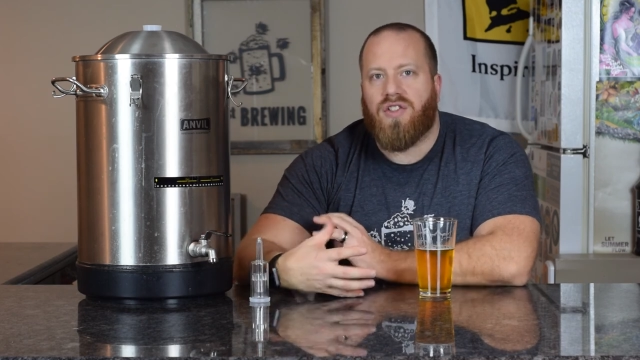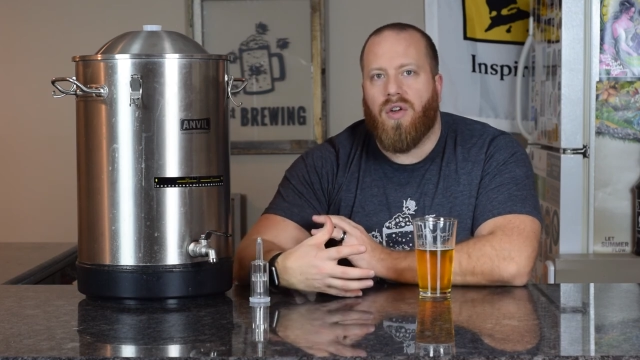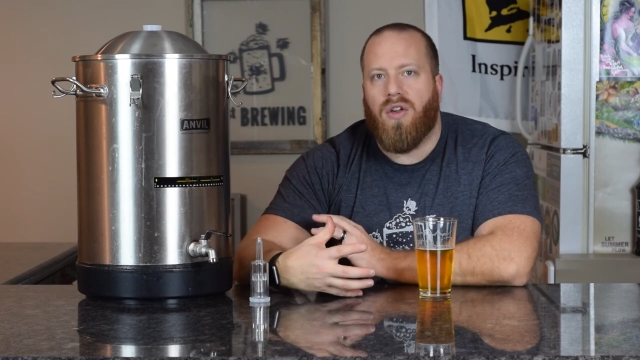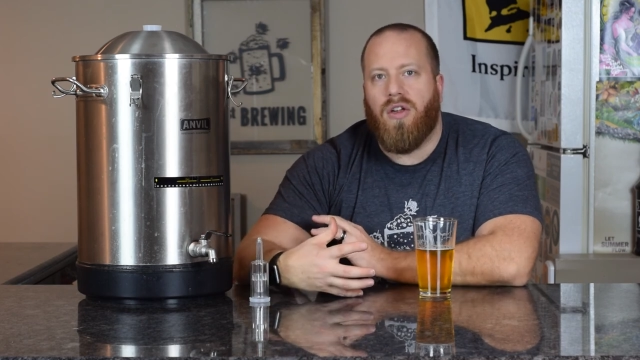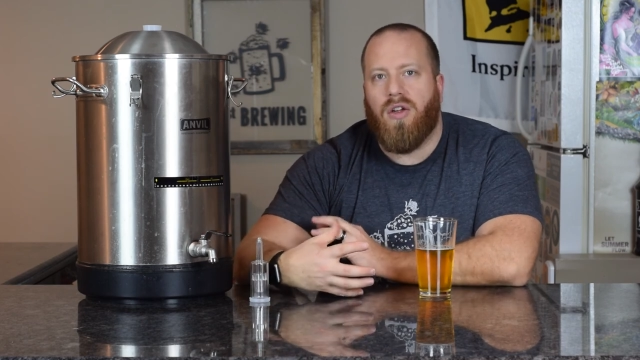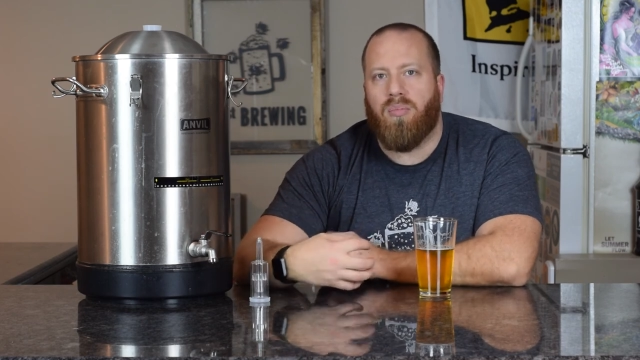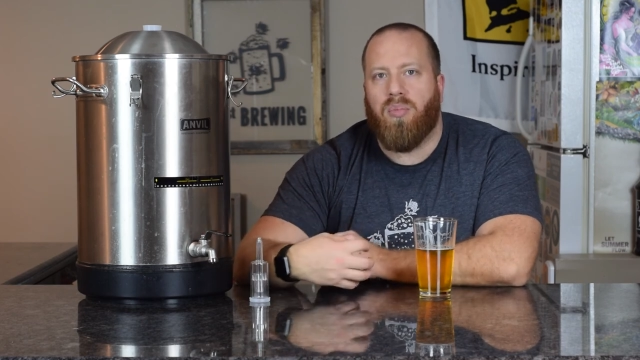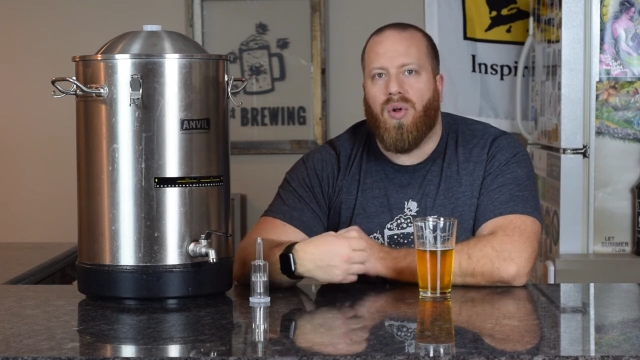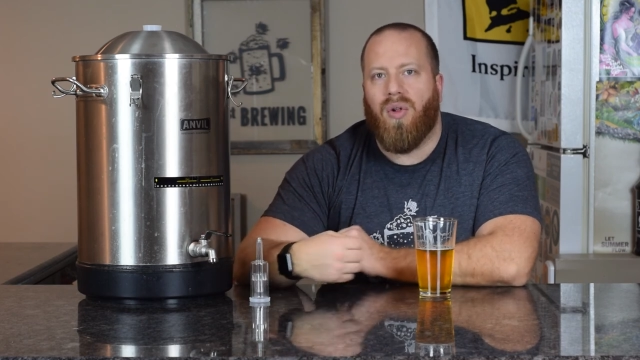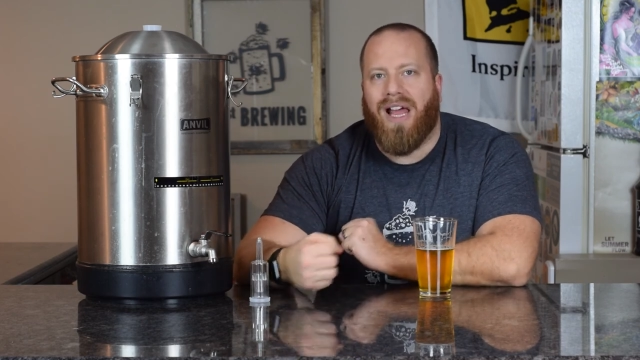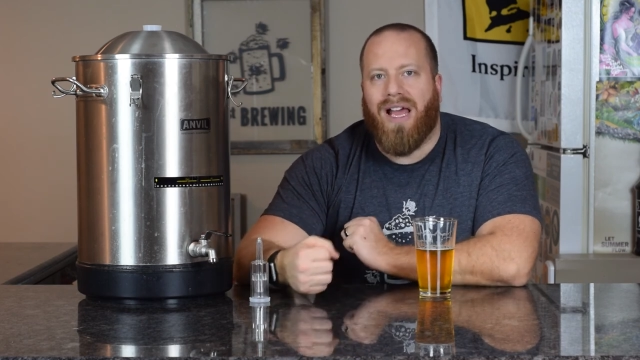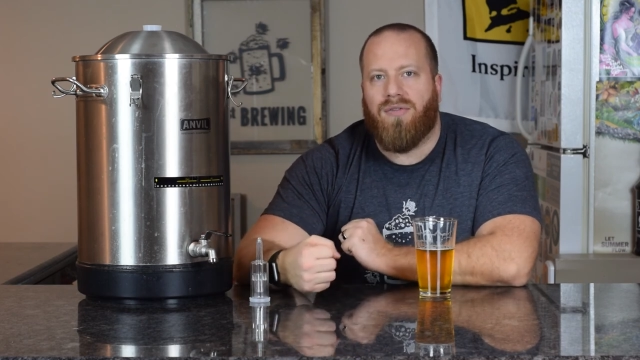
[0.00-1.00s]
so you could
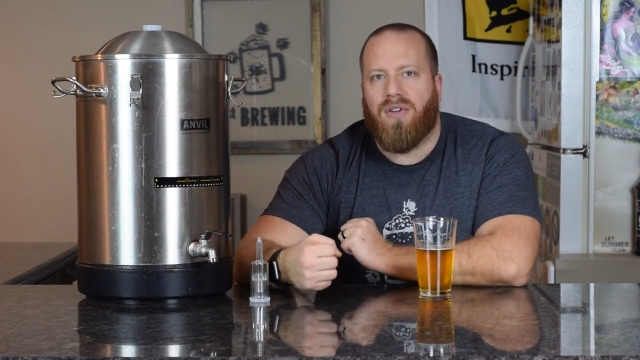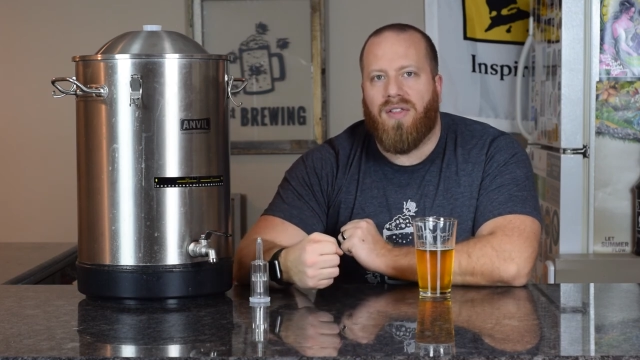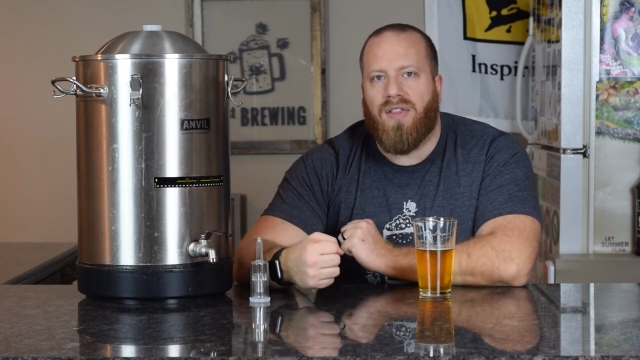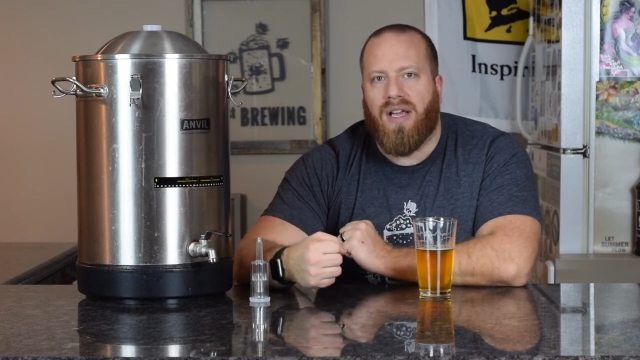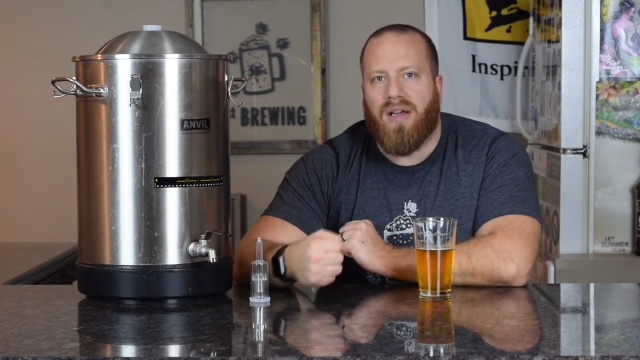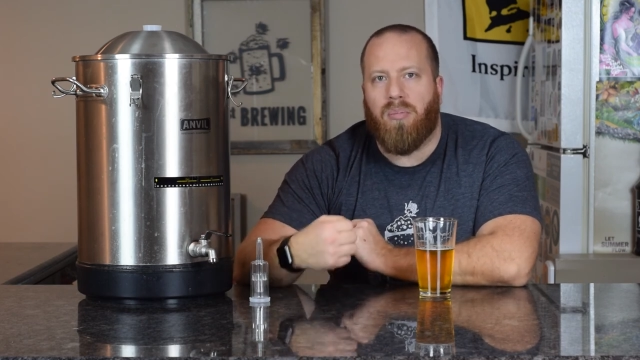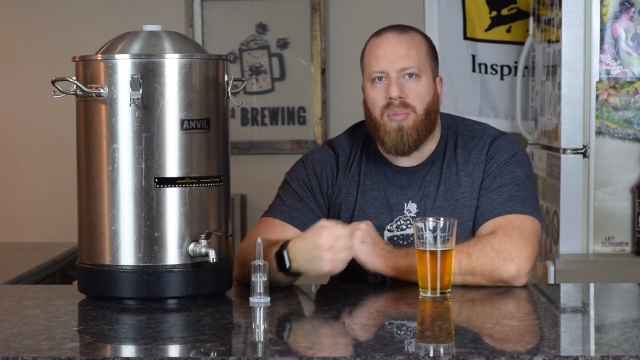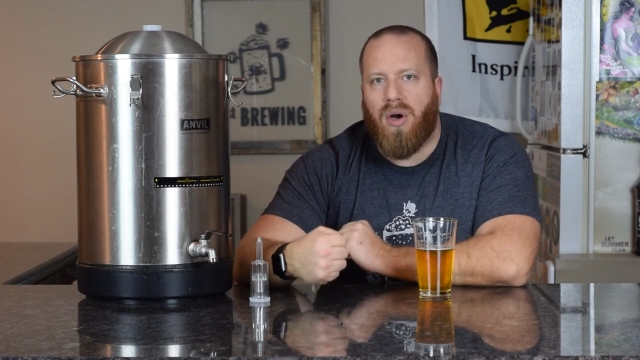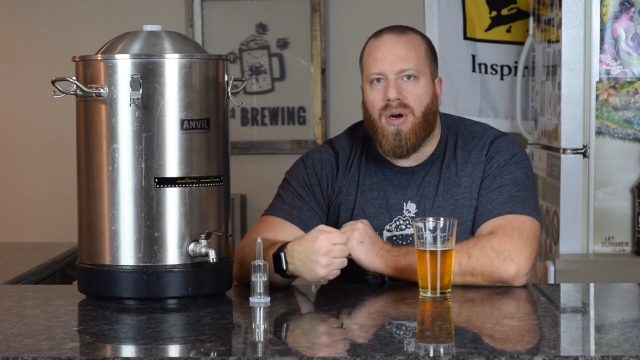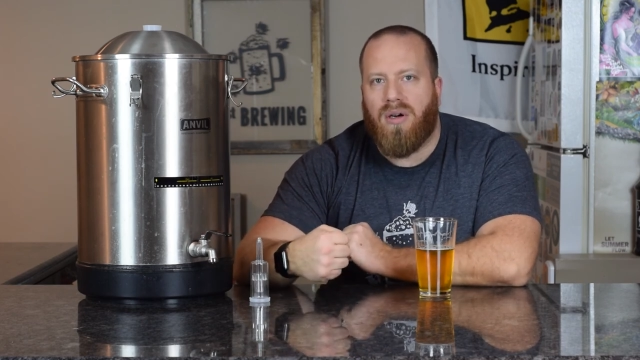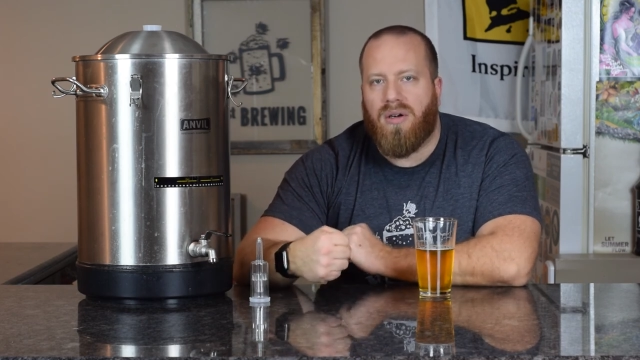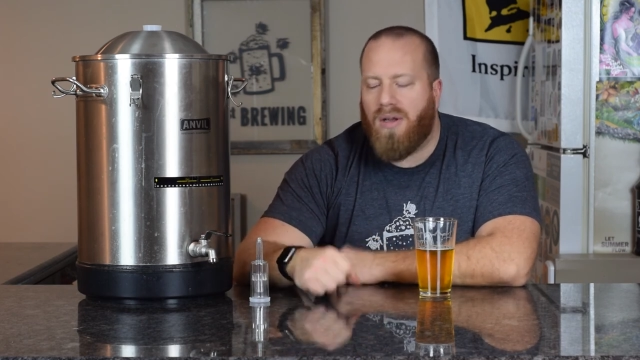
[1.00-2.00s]
pull everything
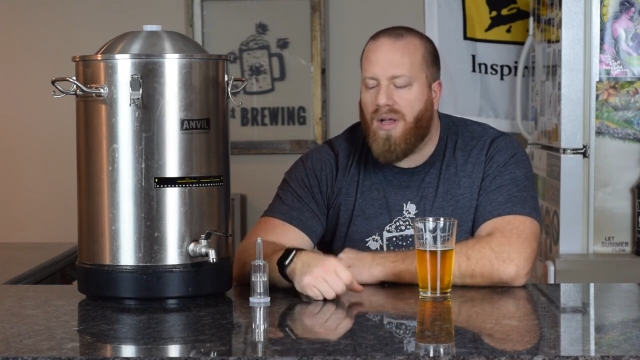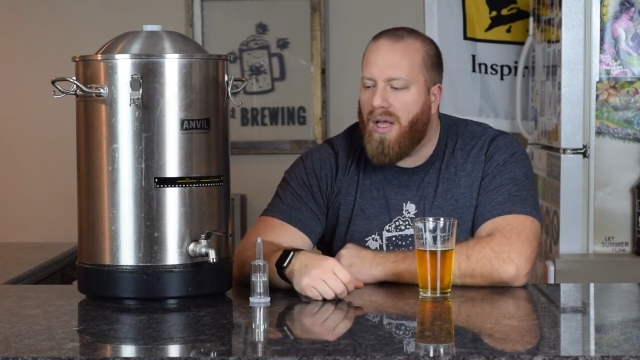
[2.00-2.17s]
apart.